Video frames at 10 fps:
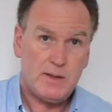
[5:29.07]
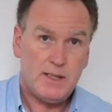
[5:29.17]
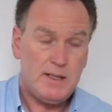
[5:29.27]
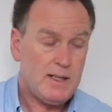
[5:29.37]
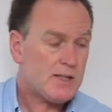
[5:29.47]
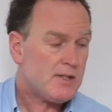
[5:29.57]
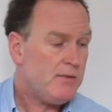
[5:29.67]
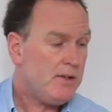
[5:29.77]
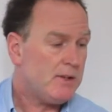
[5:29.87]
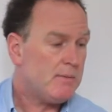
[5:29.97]
Okay, that's the
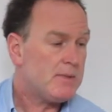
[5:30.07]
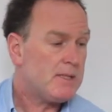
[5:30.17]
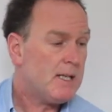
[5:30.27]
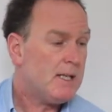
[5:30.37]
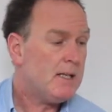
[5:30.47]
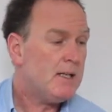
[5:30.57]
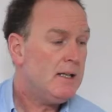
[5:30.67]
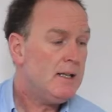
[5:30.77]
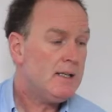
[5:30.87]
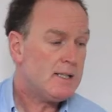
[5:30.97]
rhythm. Ta,
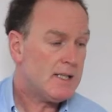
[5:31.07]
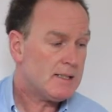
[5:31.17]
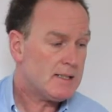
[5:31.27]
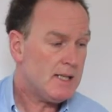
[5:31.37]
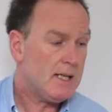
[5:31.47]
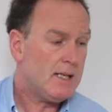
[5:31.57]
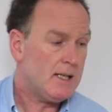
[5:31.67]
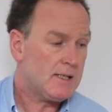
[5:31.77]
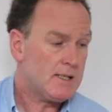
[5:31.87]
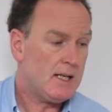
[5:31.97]
ta,
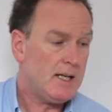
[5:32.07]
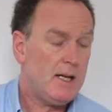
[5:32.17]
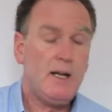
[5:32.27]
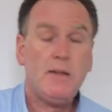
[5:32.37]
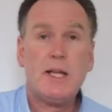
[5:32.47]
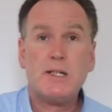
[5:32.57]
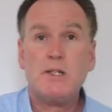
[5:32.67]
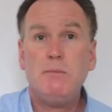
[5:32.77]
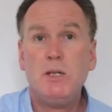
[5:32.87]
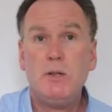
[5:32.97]
ta, ta. And that's
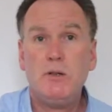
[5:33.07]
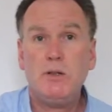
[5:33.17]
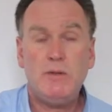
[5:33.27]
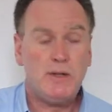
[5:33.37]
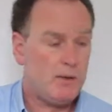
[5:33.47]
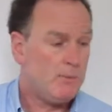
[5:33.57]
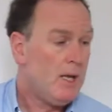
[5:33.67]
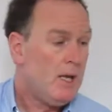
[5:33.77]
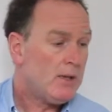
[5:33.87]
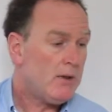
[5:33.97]
the milonga rhythm.
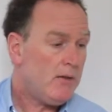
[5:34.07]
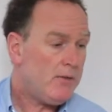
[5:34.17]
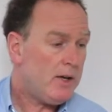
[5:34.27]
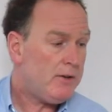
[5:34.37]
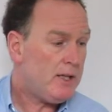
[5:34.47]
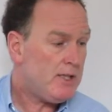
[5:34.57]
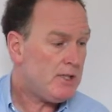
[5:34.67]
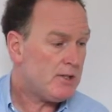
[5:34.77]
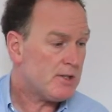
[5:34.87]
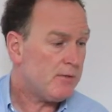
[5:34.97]
There are
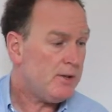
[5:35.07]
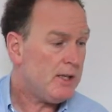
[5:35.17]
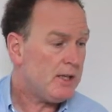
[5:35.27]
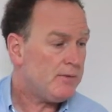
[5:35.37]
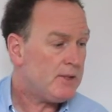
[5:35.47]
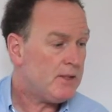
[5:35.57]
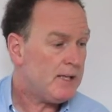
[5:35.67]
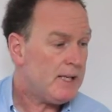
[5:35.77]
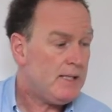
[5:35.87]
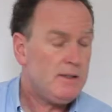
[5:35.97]
variations of it, and I've done
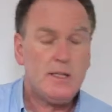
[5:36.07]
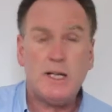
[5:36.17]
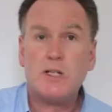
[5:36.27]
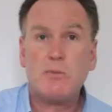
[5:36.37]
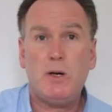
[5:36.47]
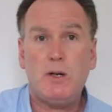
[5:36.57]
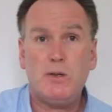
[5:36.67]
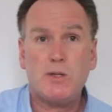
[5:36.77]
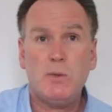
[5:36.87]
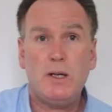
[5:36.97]
that in the next
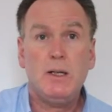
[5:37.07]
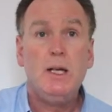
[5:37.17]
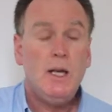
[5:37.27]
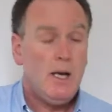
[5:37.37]
bar as well.